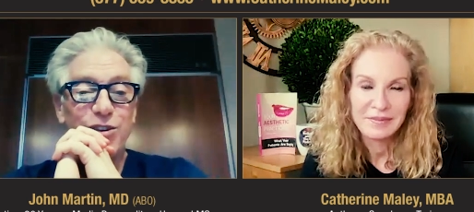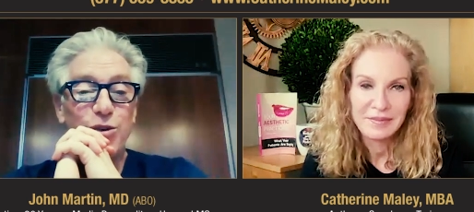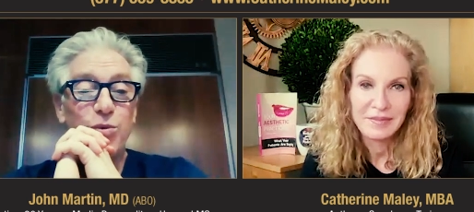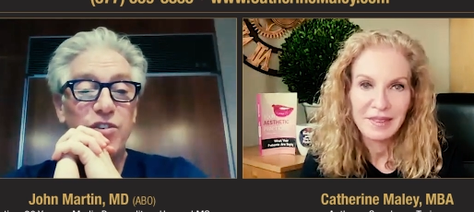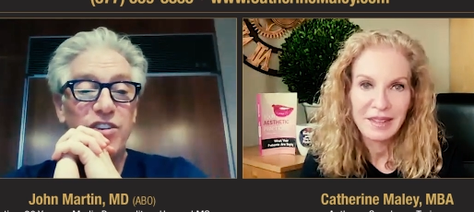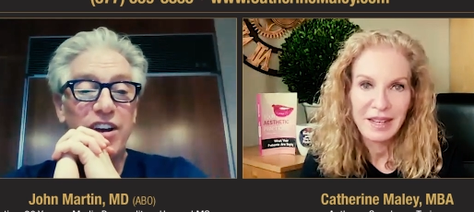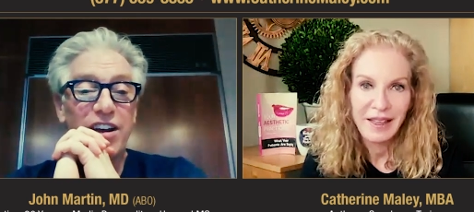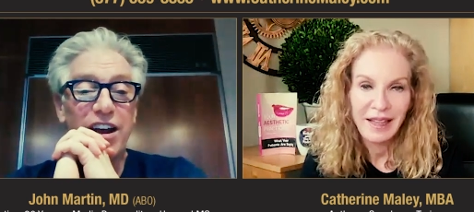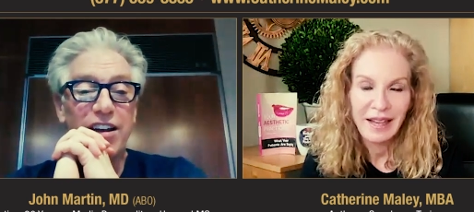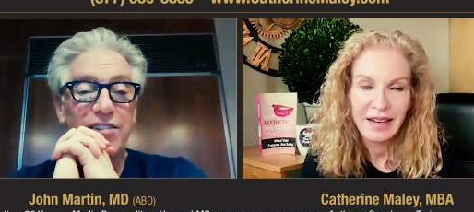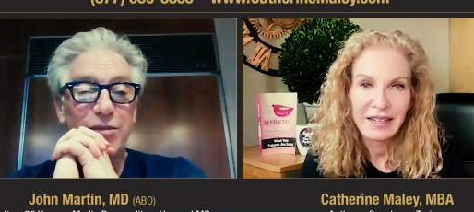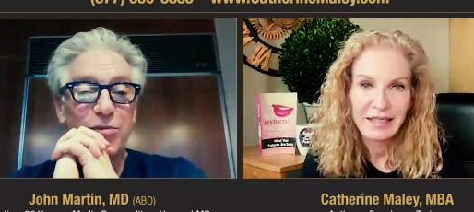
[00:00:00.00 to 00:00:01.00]
Speaker 1: You would say
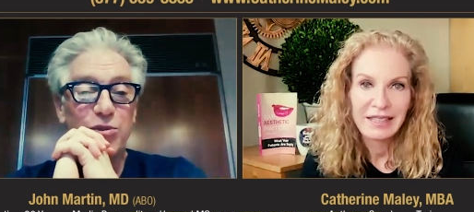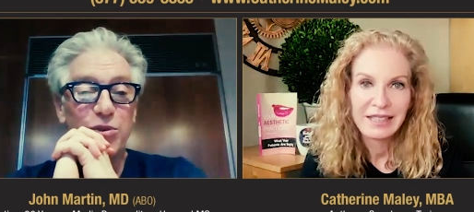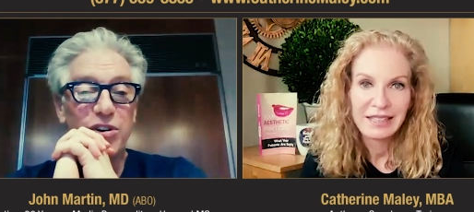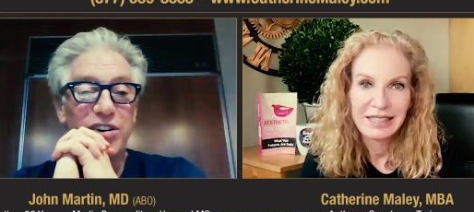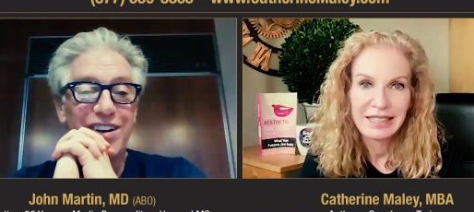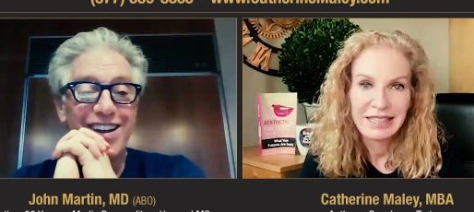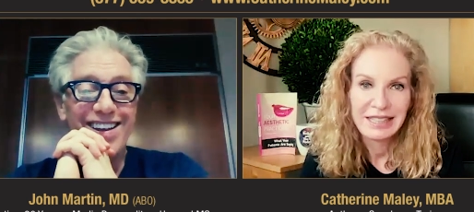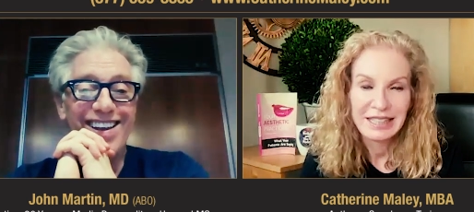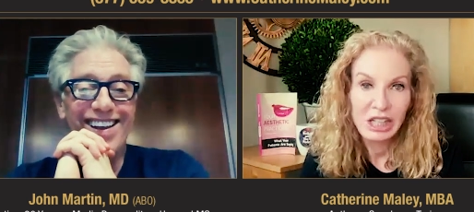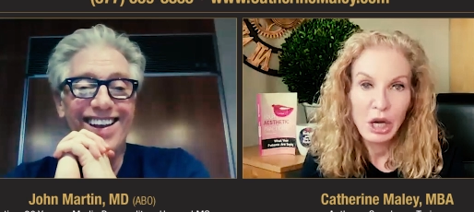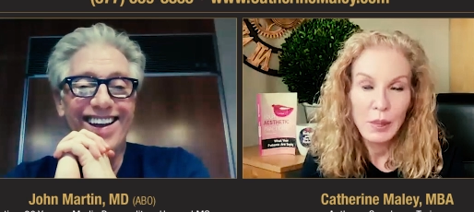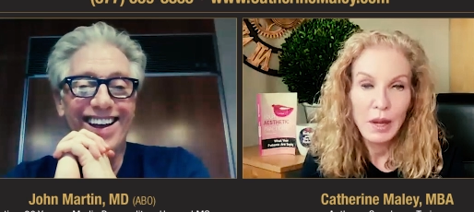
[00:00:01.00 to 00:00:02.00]
yes, I'm sure.
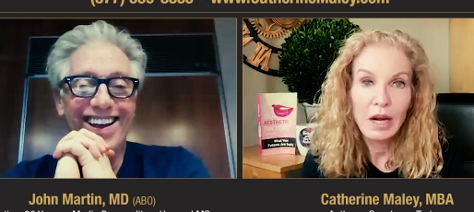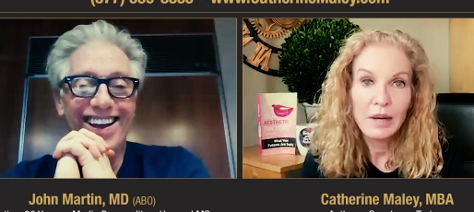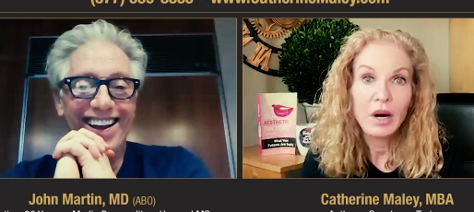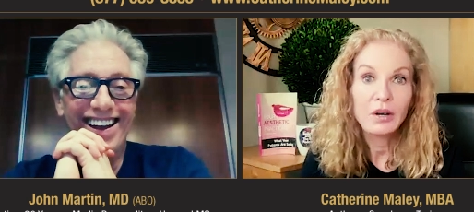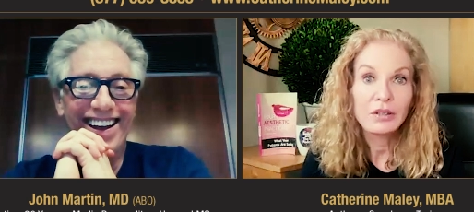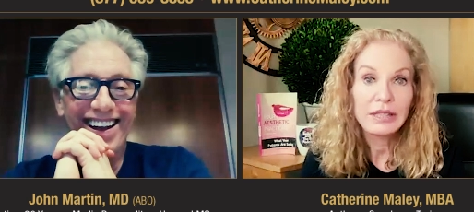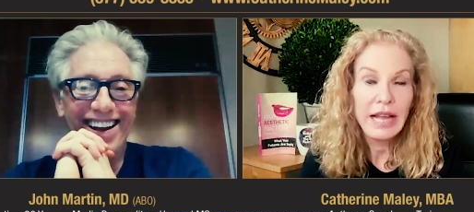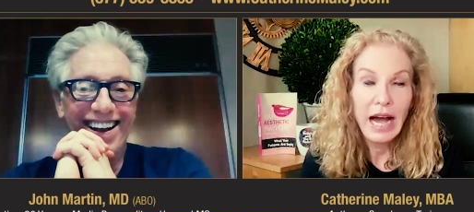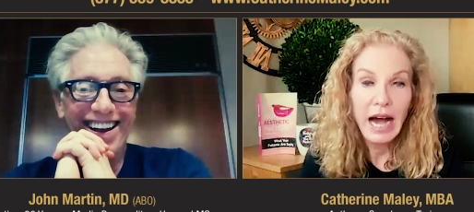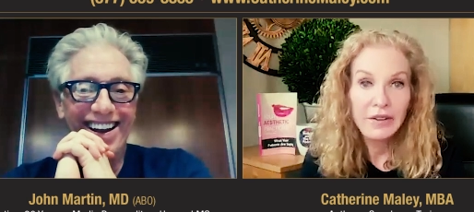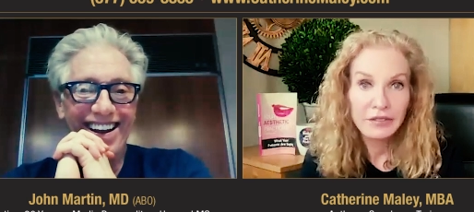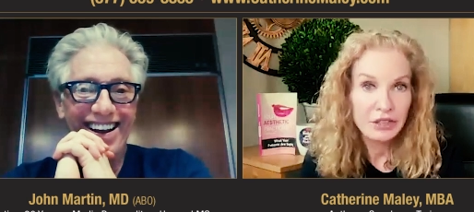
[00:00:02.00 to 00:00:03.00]
Speaker 2: Only
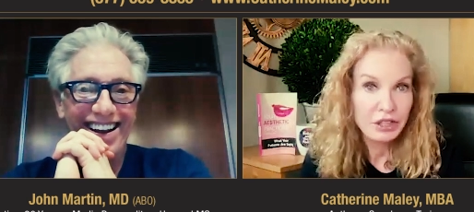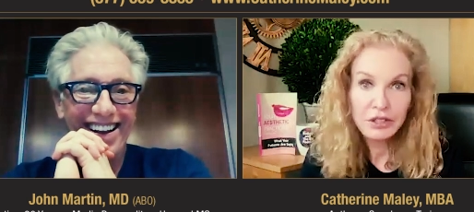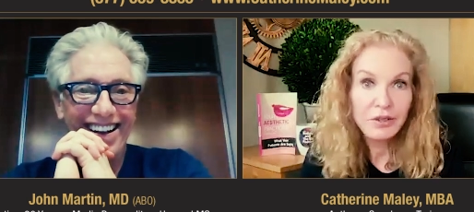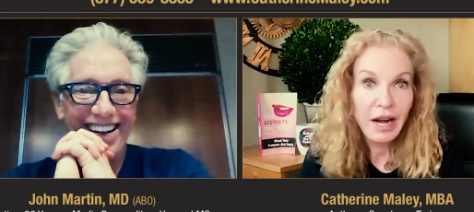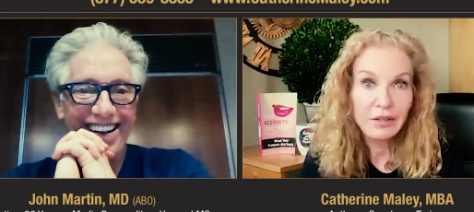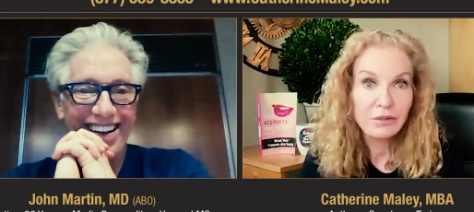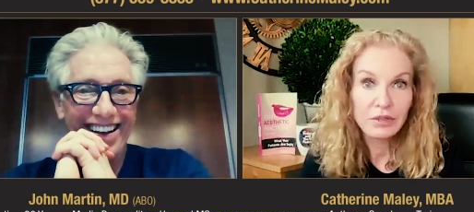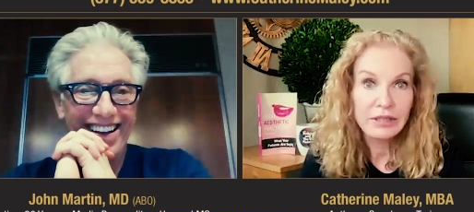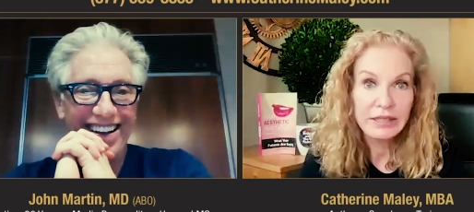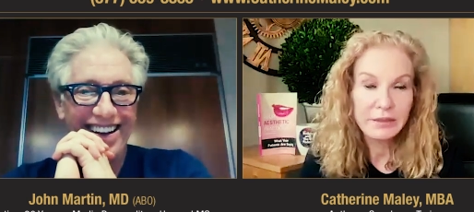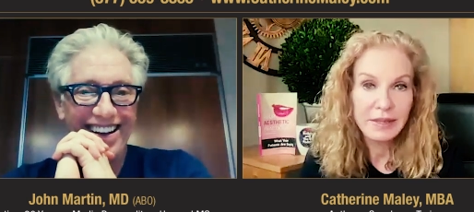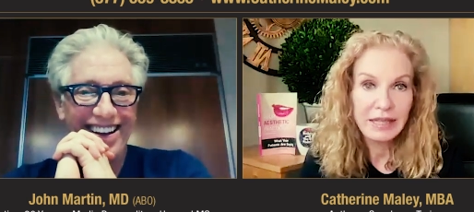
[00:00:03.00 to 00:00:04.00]
for you, I wouldn't,
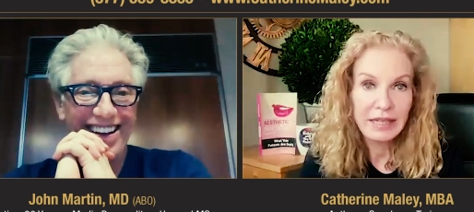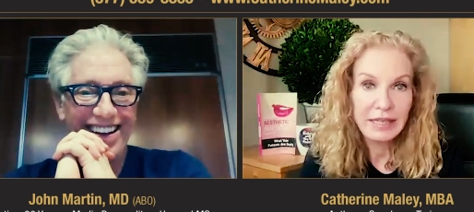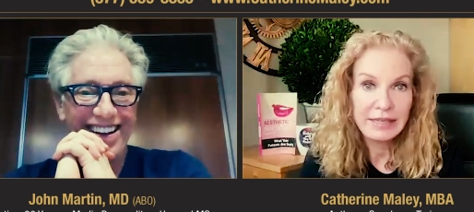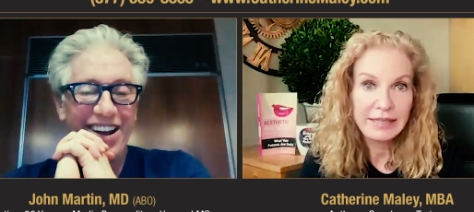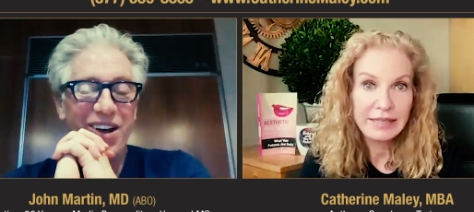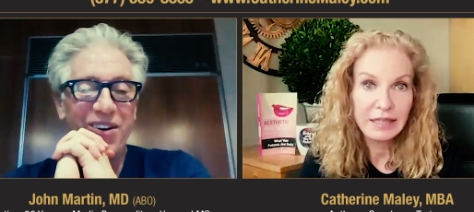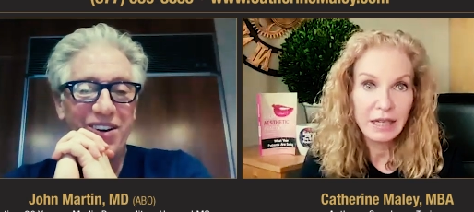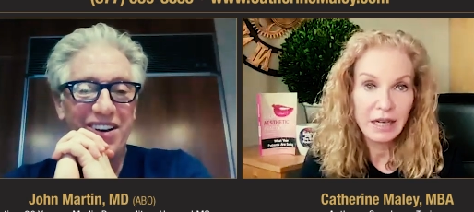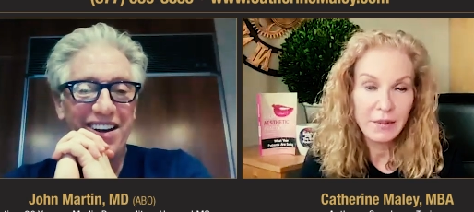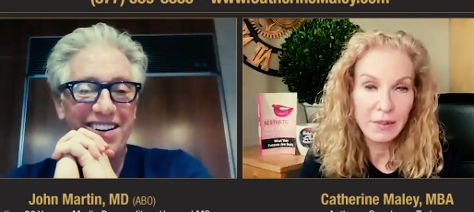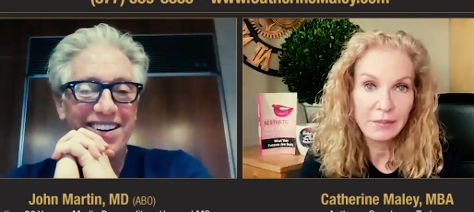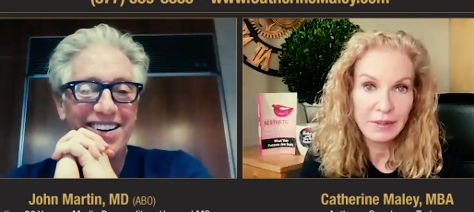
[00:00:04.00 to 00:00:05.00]
okay.
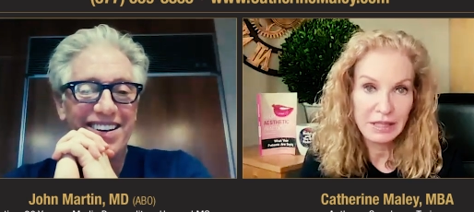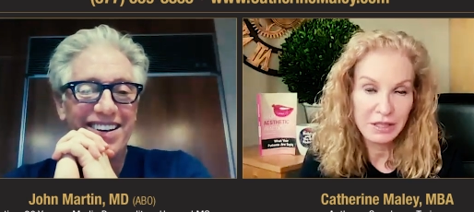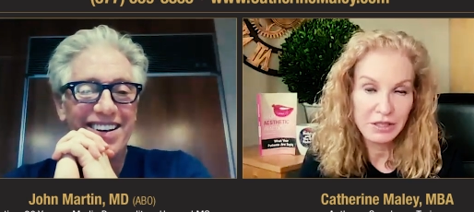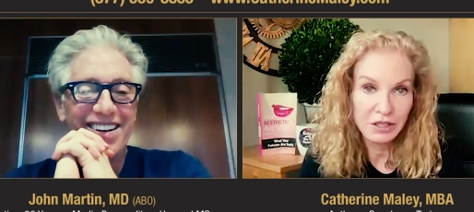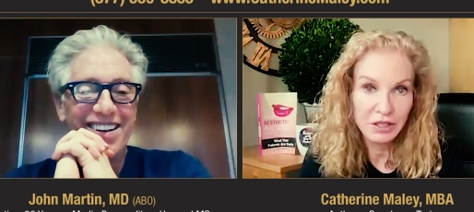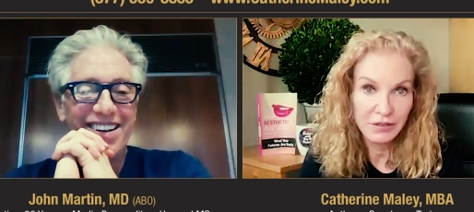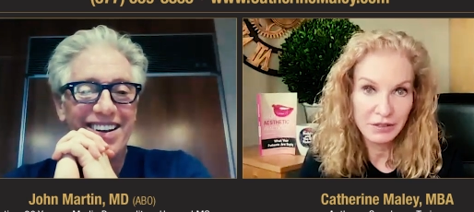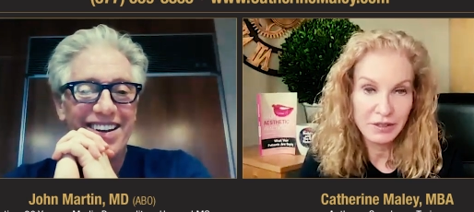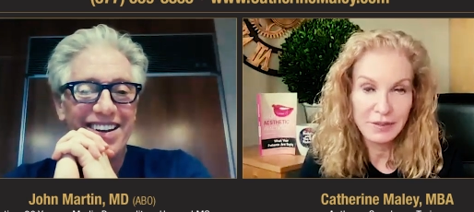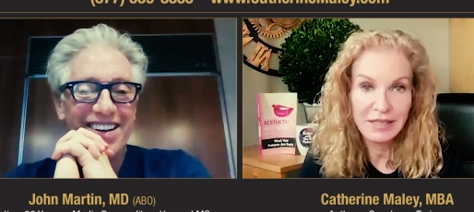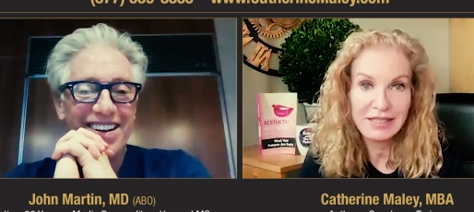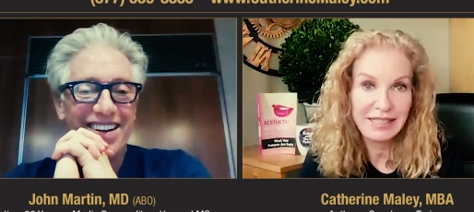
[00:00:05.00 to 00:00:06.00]

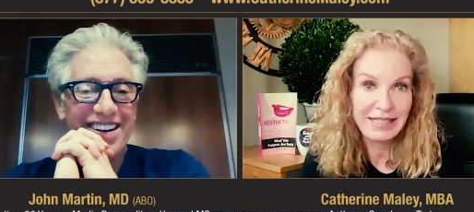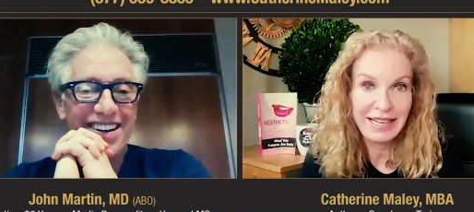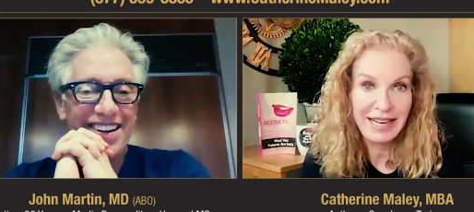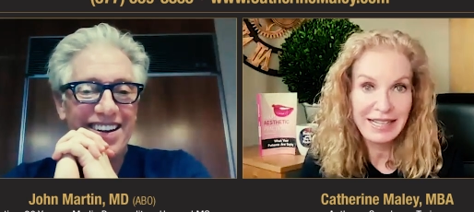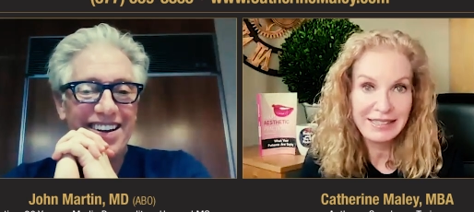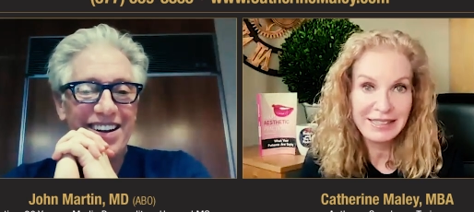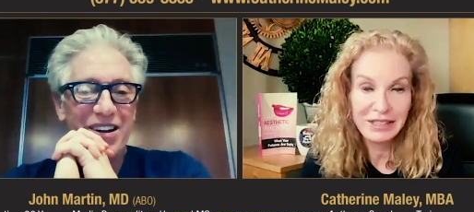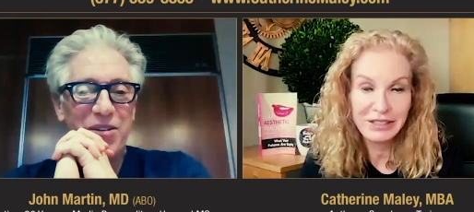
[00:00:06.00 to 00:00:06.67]
Because of that asset